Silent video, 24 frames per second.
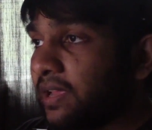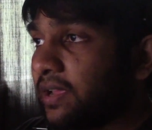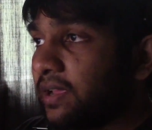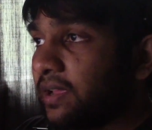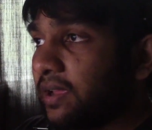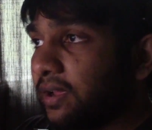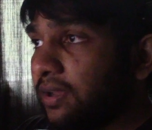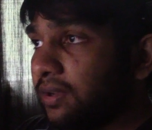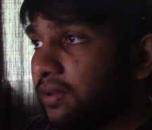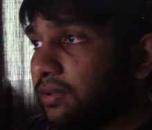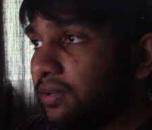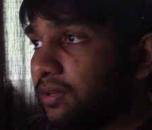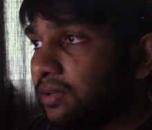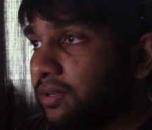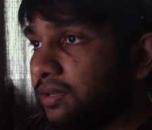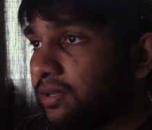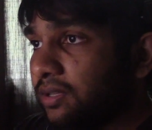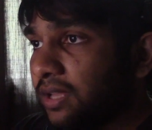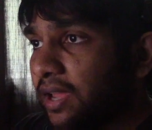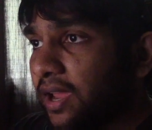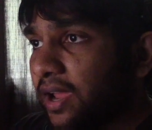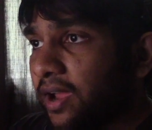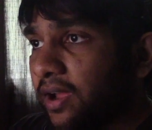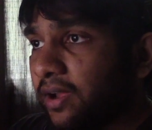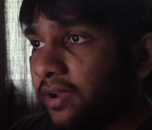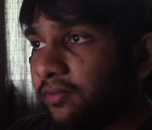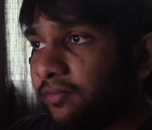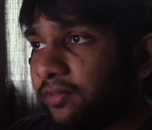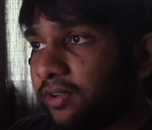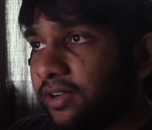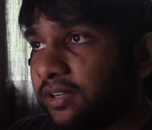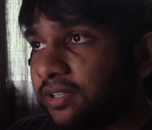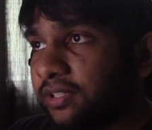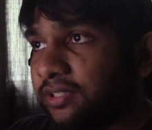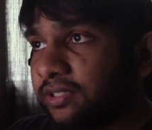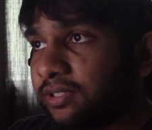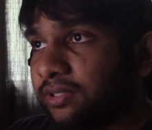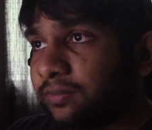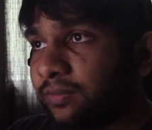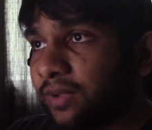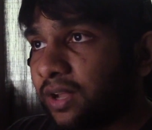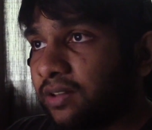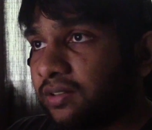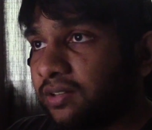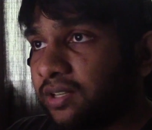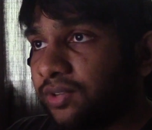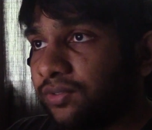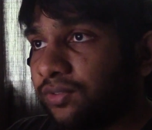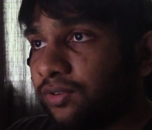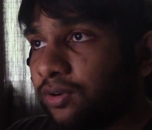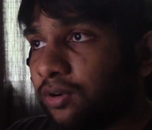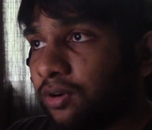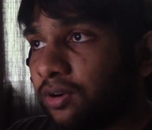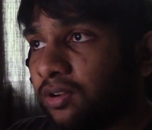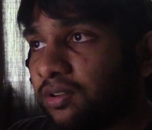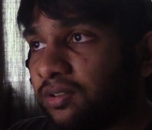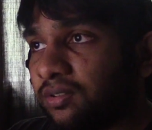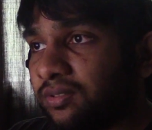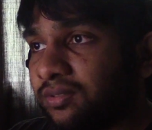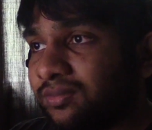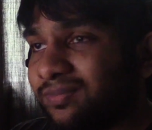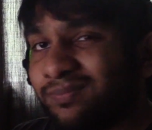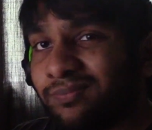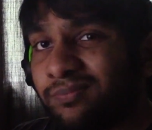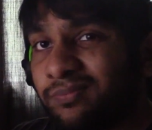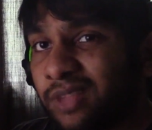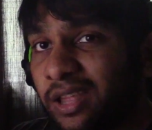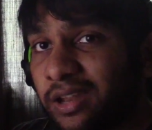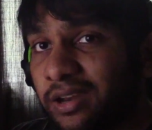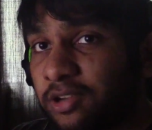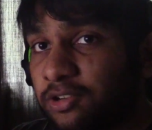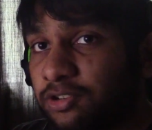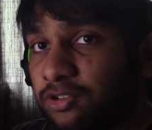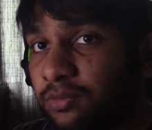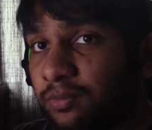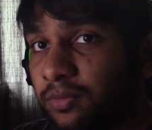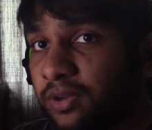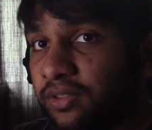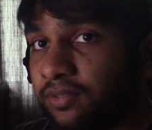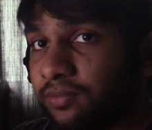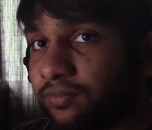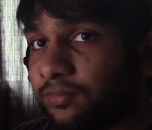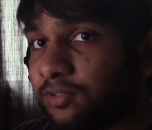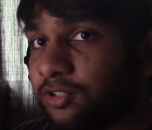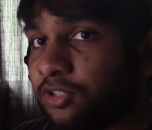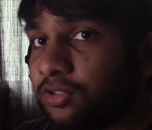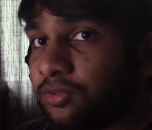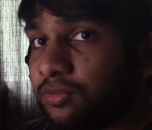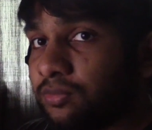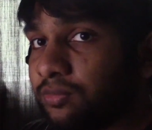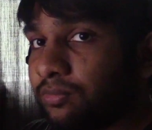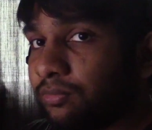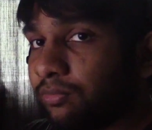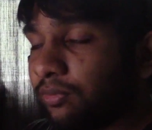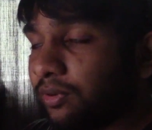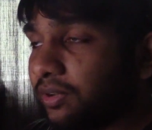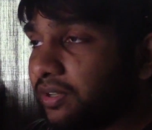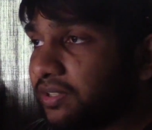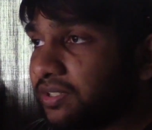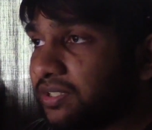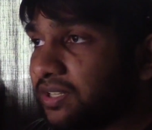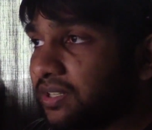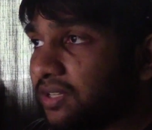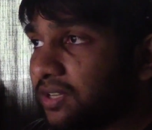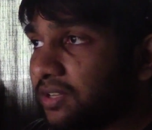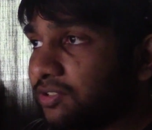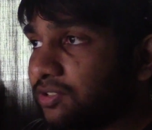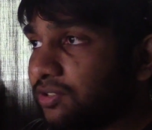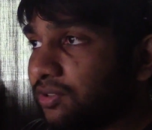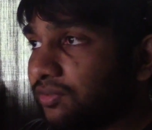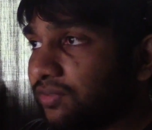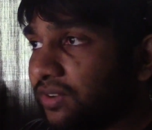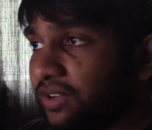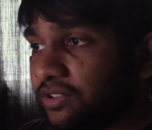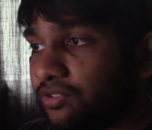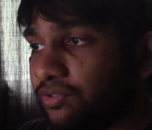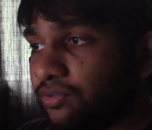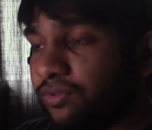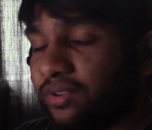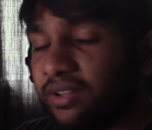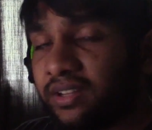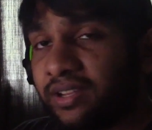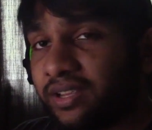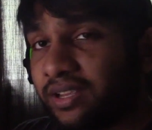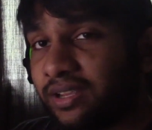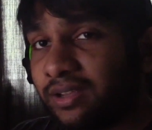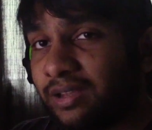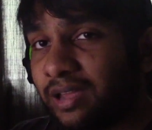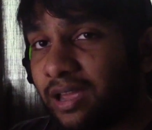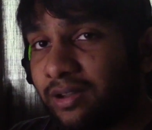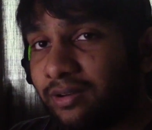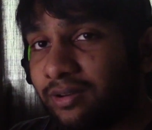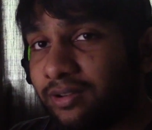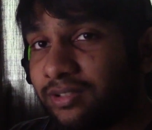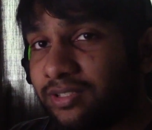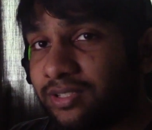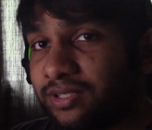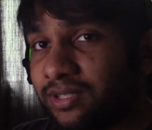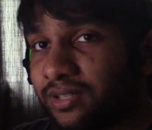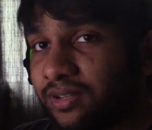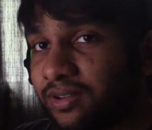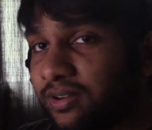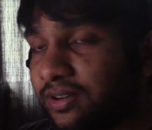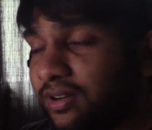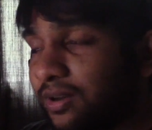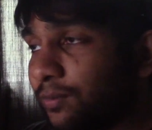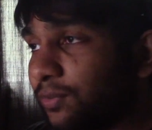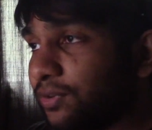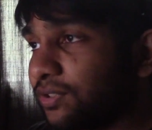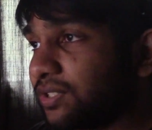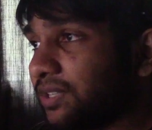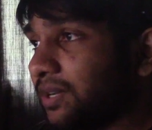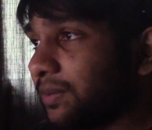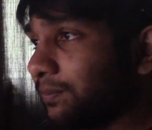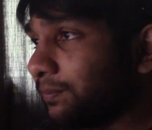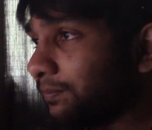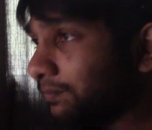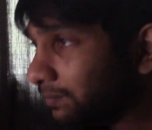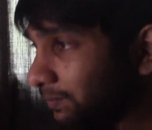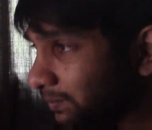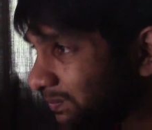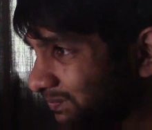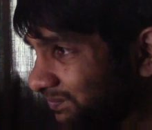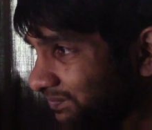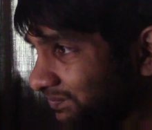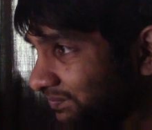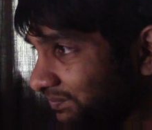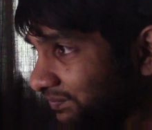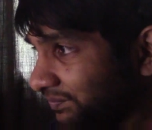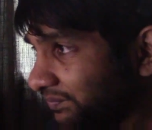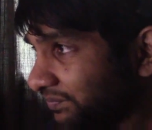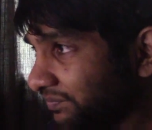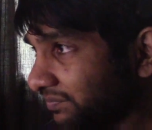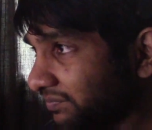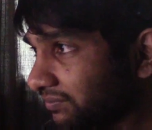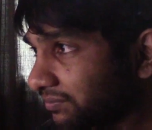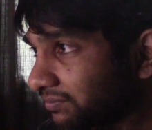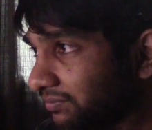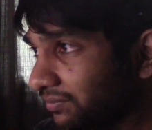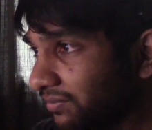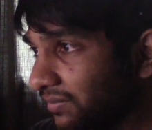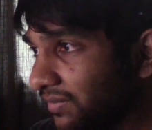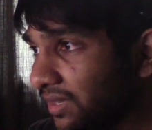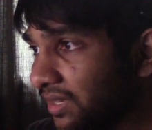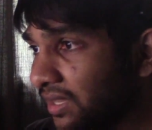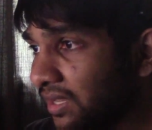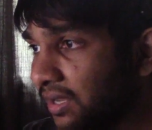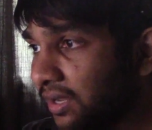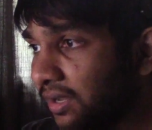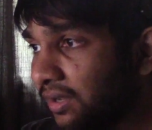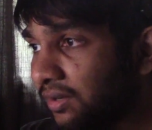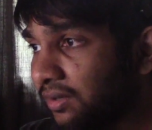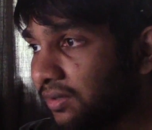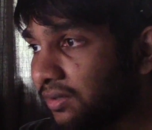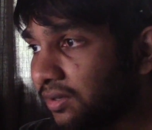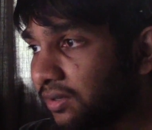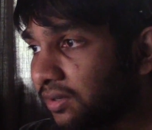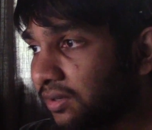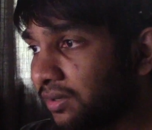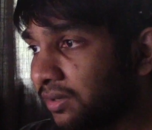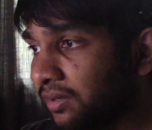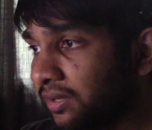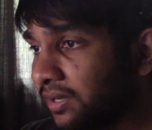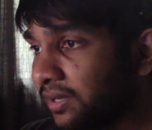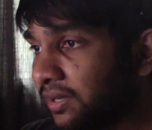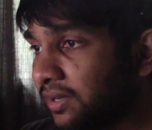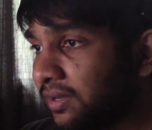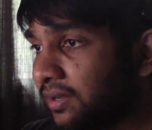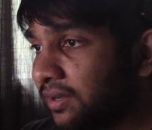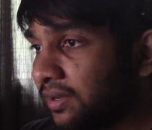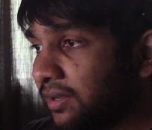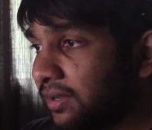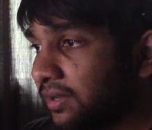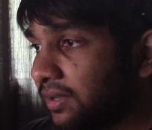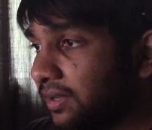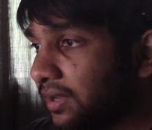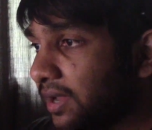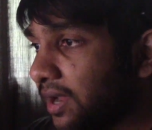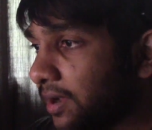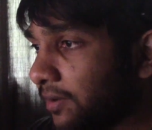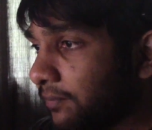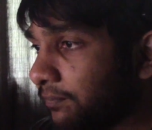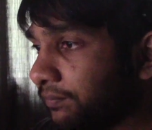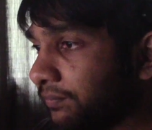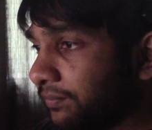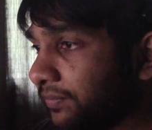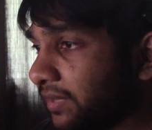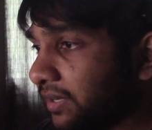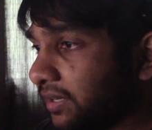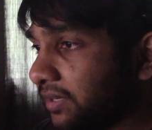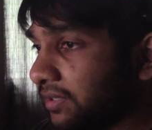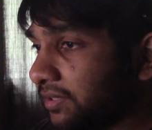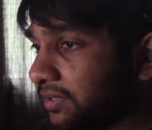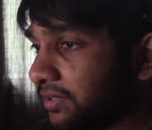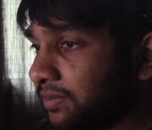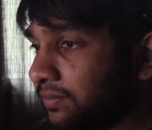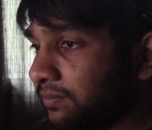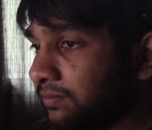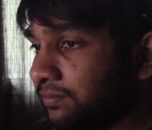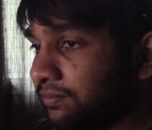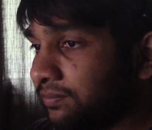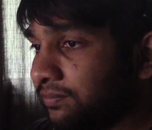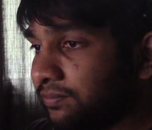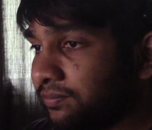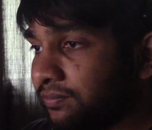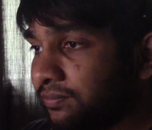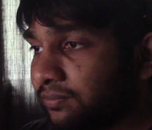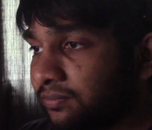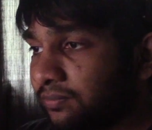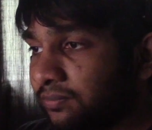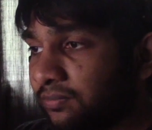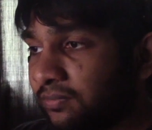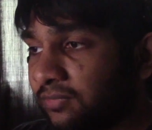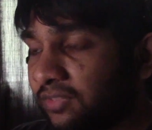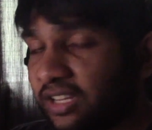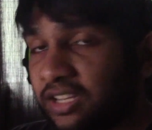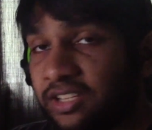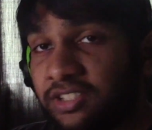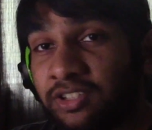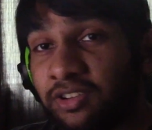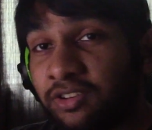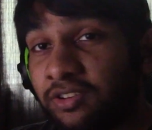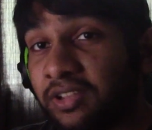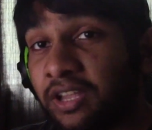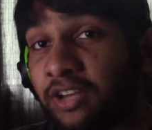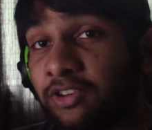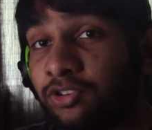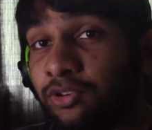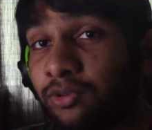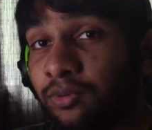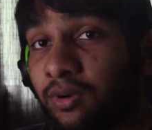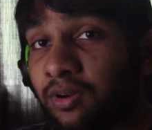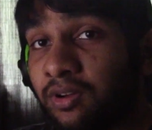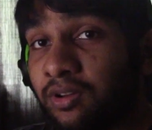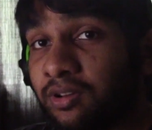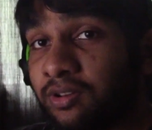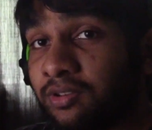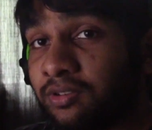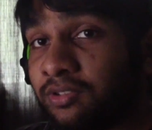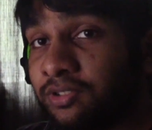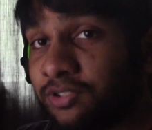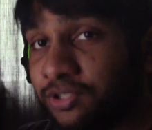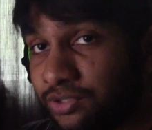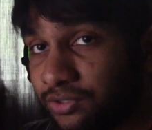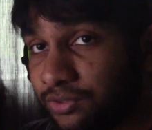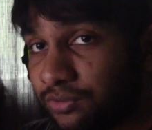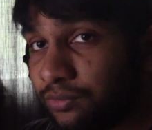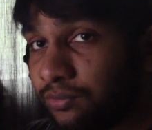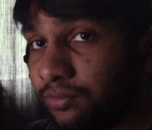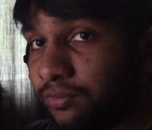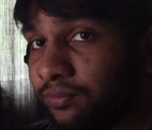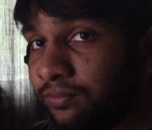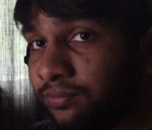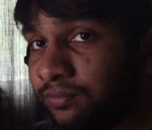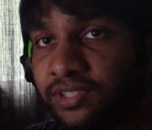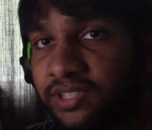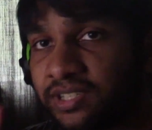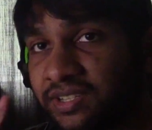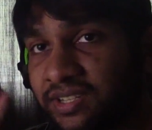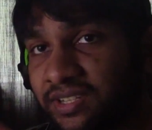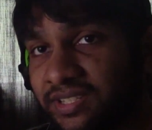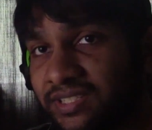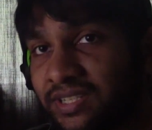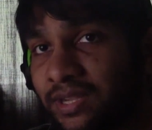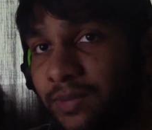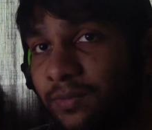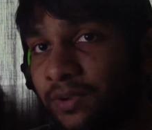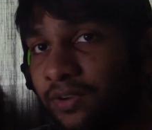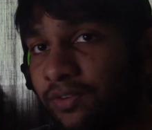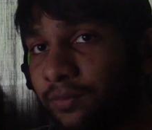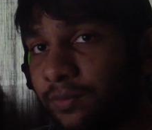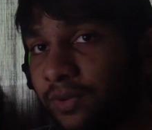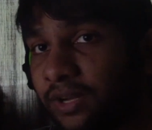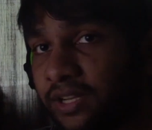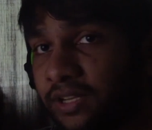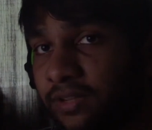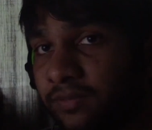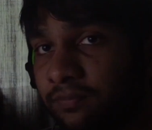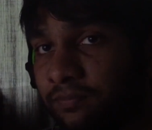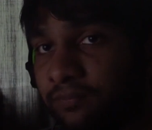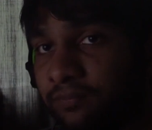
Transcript: And yeah, I'll give you all an extra month to really take that survey, to really get its numbers up. And yeah, guess I'll catch you all soon. Till next time, everybody.